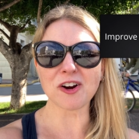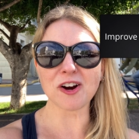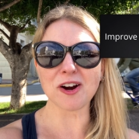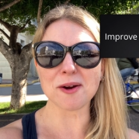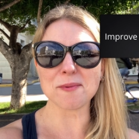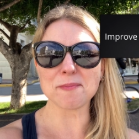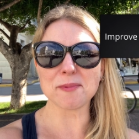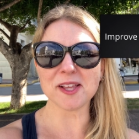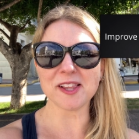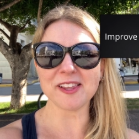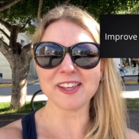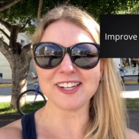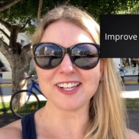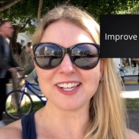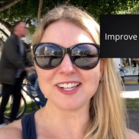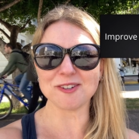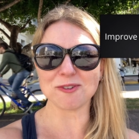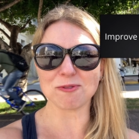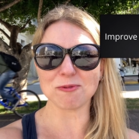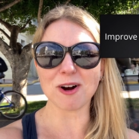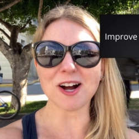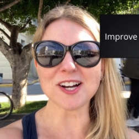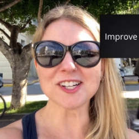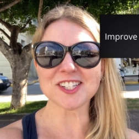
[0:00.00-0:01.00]
our ability to
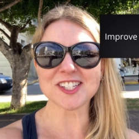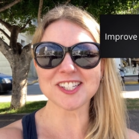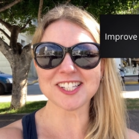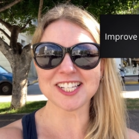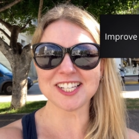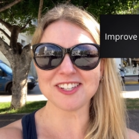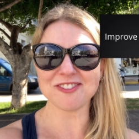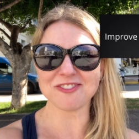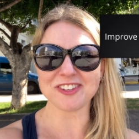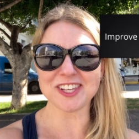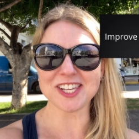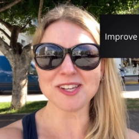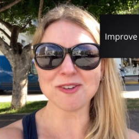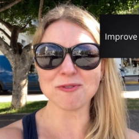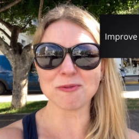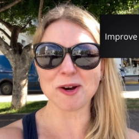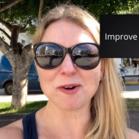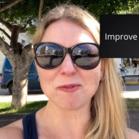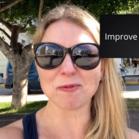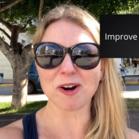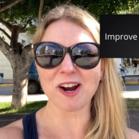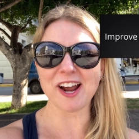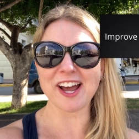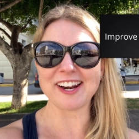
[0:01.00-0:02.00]
watch TV
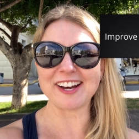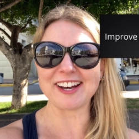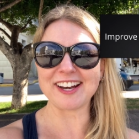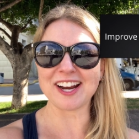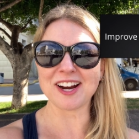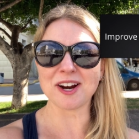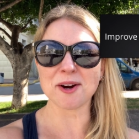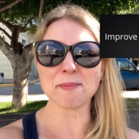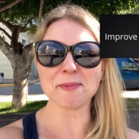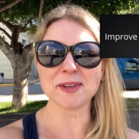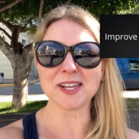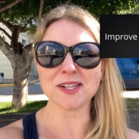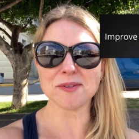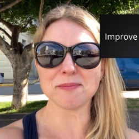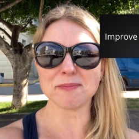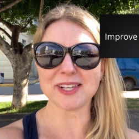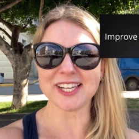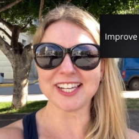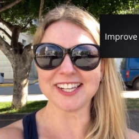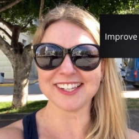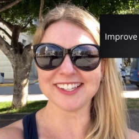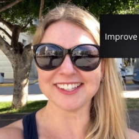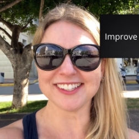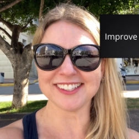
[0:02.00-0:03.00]
when we're at an
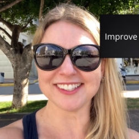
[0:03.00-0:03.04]
Airbnb.